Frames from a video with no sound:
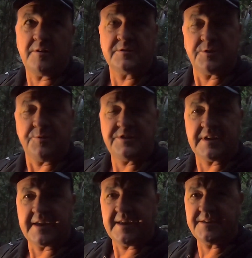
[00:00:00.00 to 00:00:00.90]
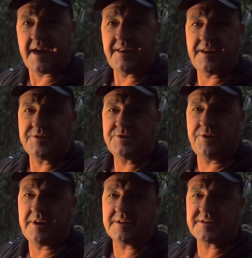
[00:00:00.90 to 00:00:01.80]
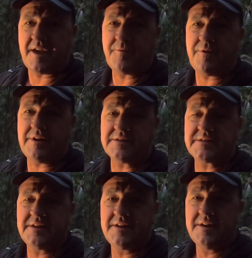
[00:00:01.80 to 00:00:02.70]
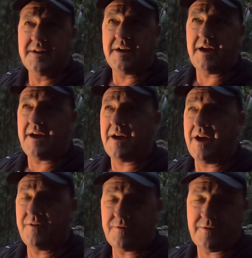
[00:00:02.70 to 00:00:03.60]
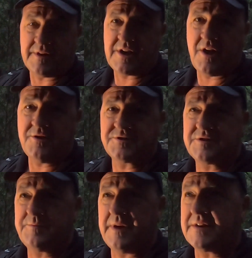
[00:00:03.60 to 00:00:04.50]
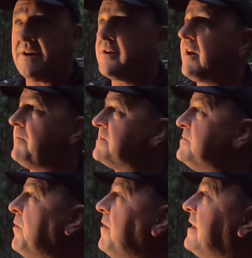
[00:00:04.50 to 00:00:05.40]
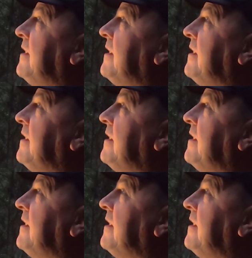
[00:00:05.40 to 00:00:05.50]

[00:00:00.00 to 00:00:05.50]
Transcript: I was originally intending shooting a sunrise over on the coast, but I got up this morning